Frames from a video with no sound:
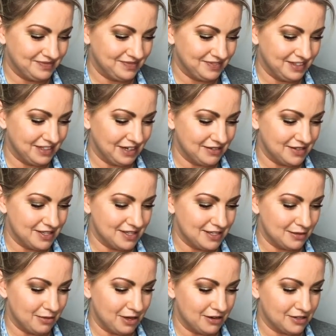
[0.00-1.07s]
You know, since the
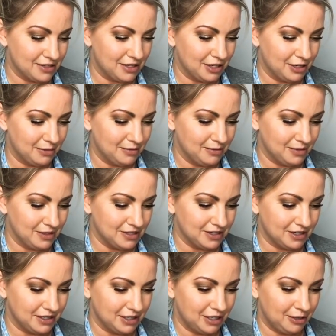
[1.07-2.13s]
butter's cubed, we're just
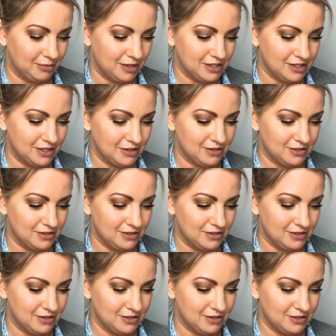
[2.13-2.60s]
going to cube this too.